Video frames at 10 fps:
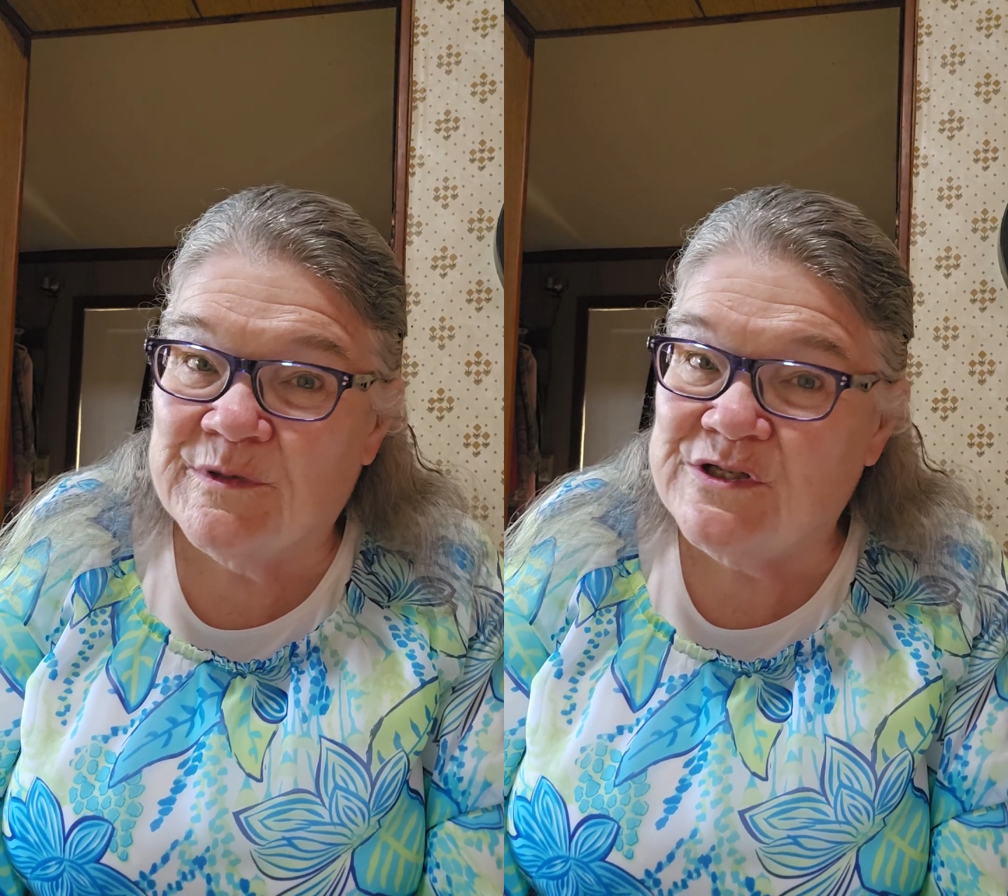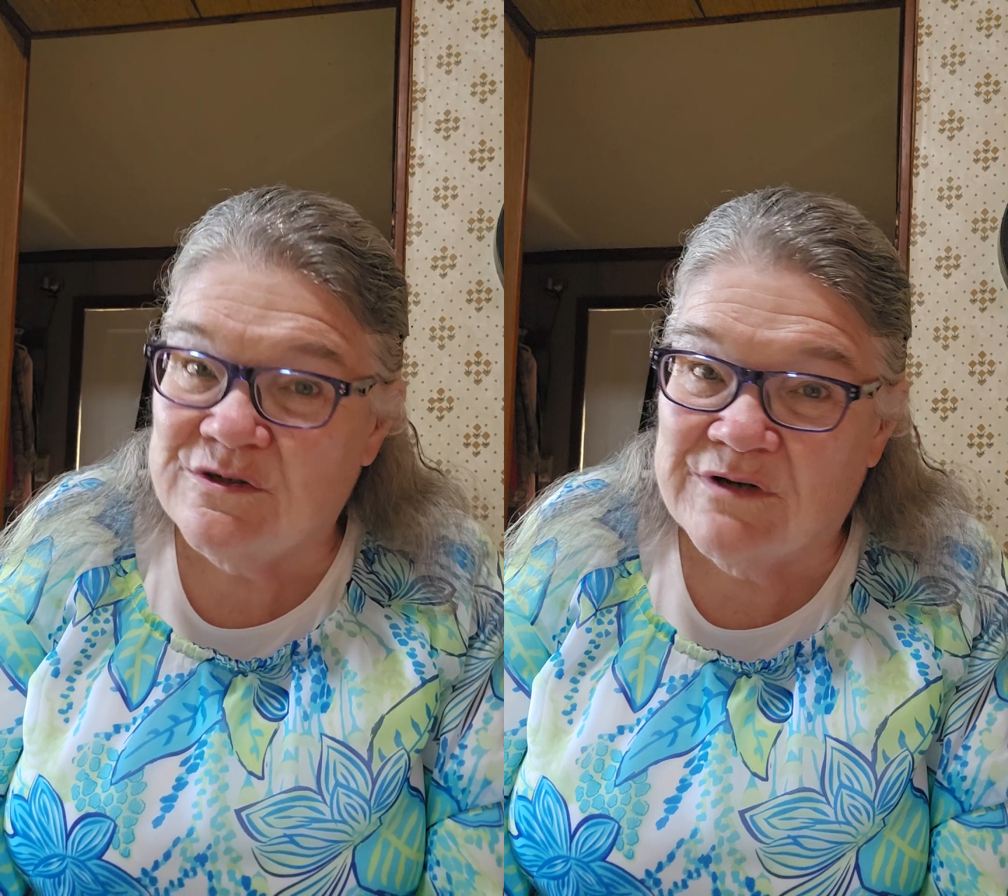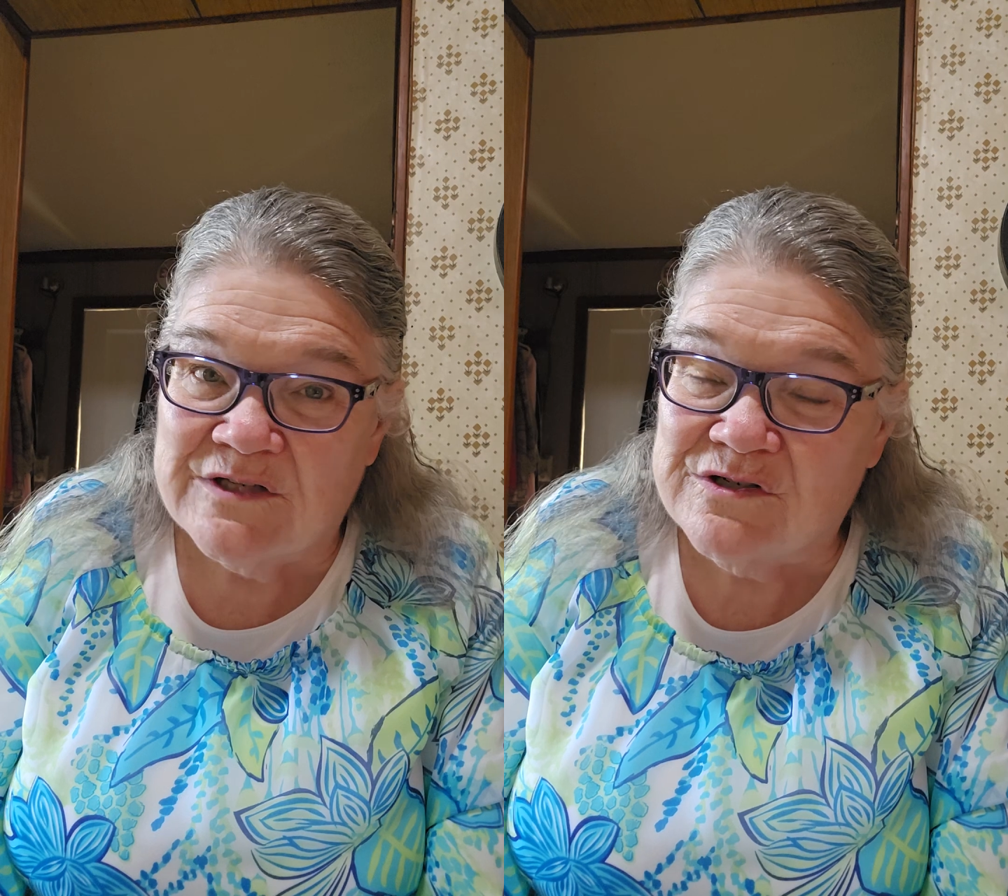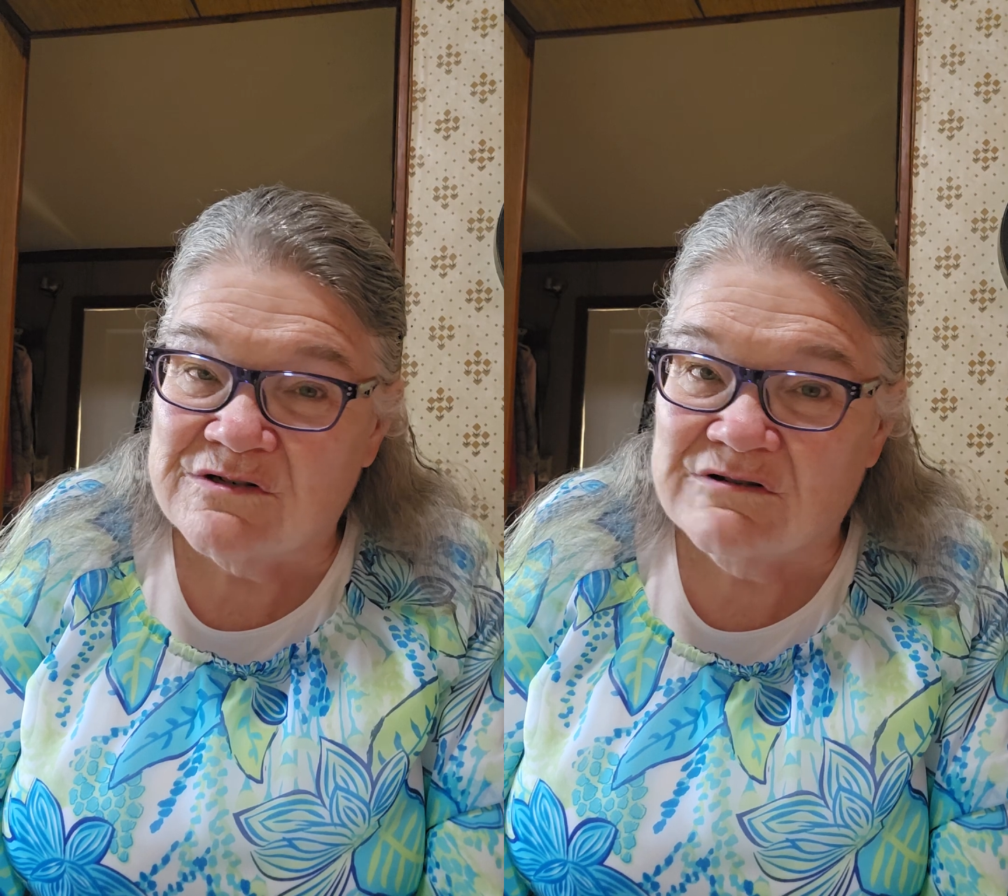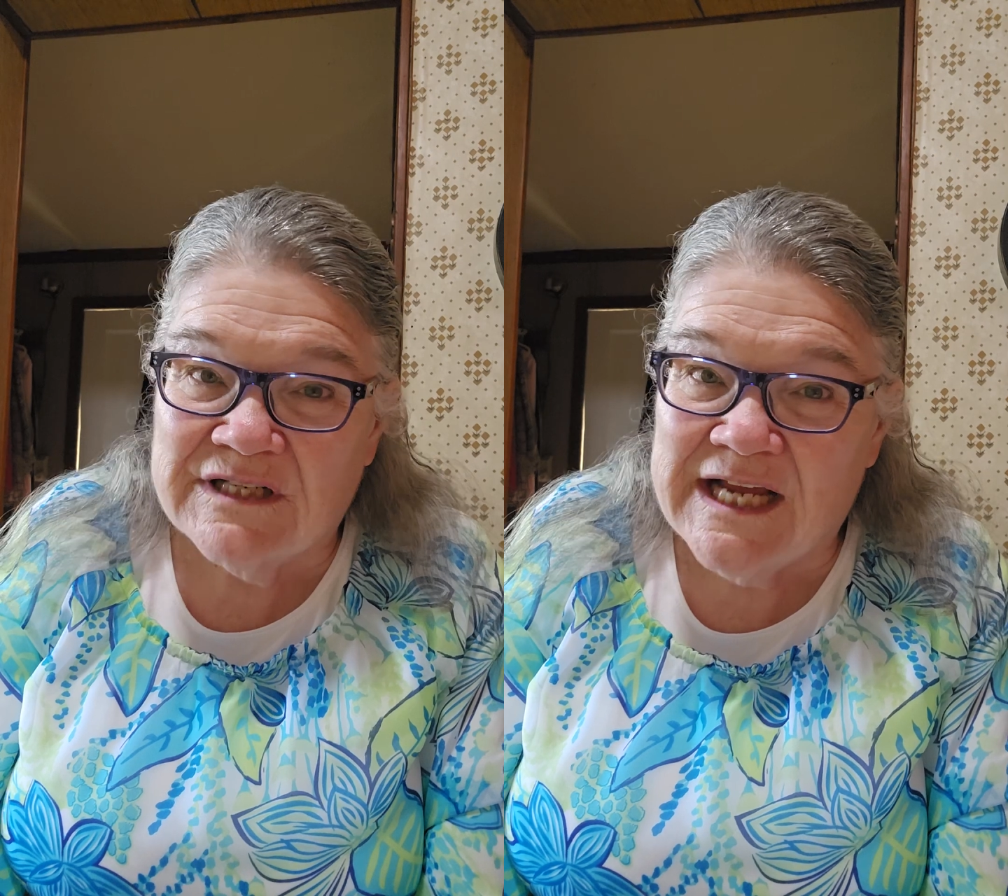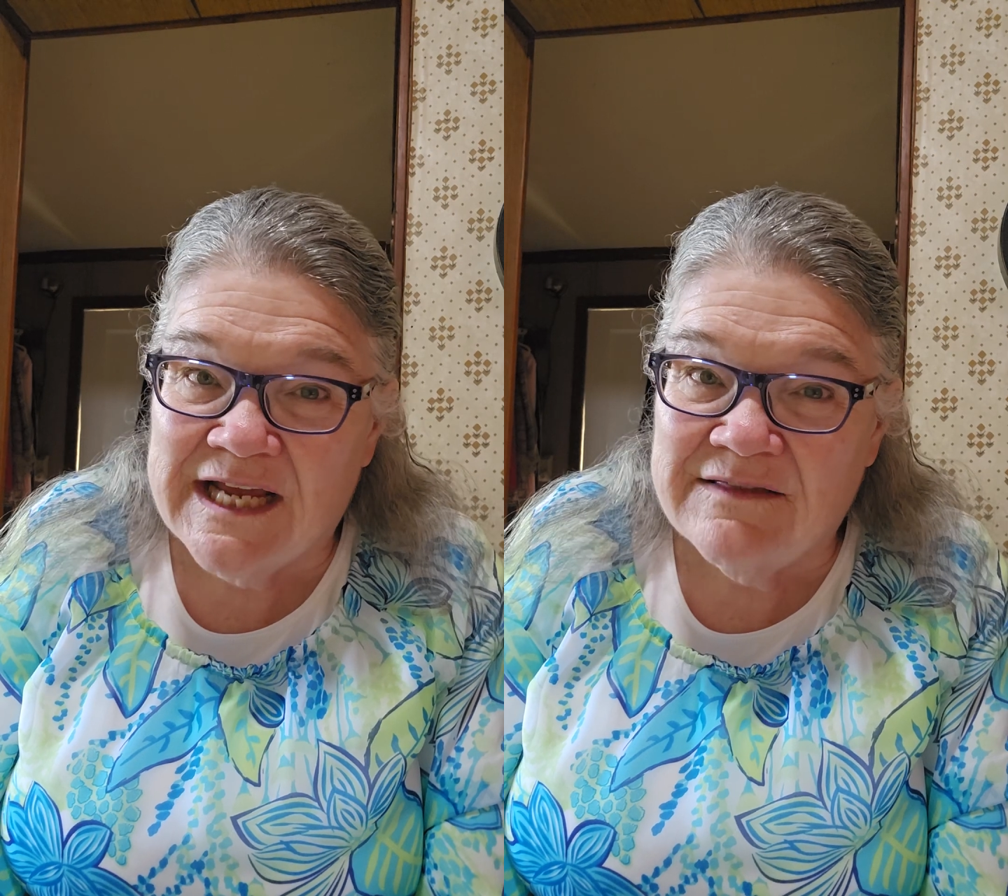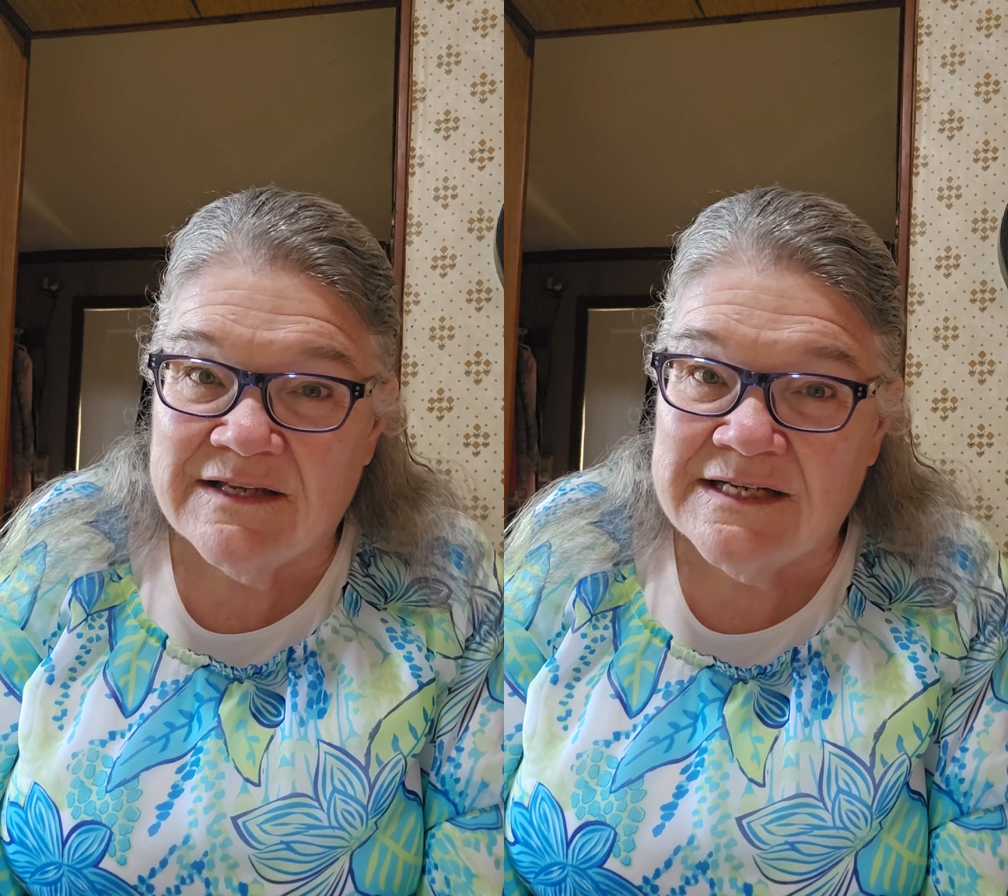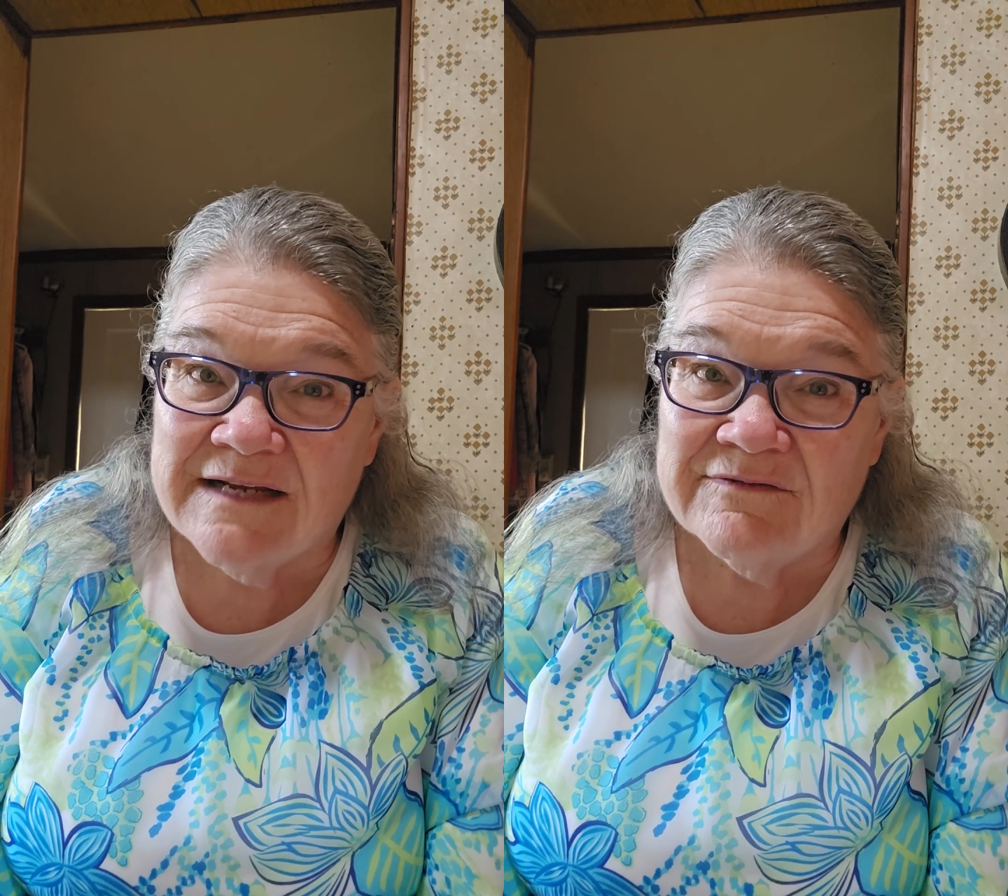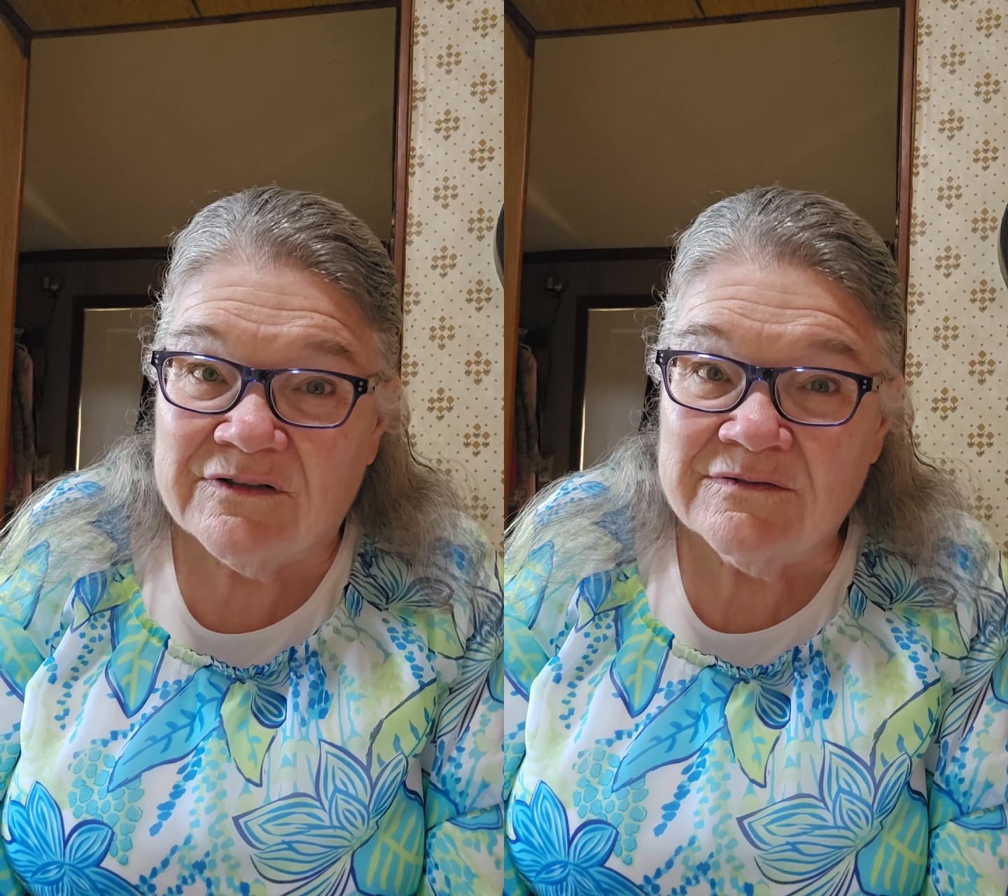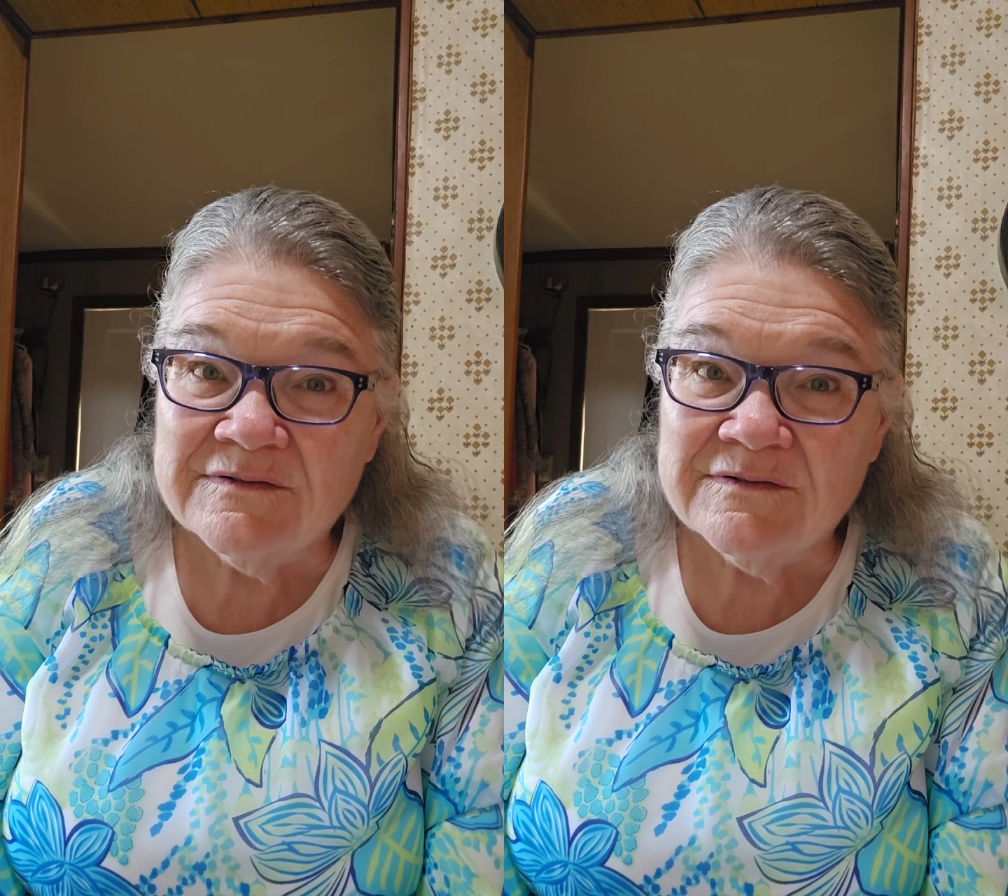but you can surely hate the devil.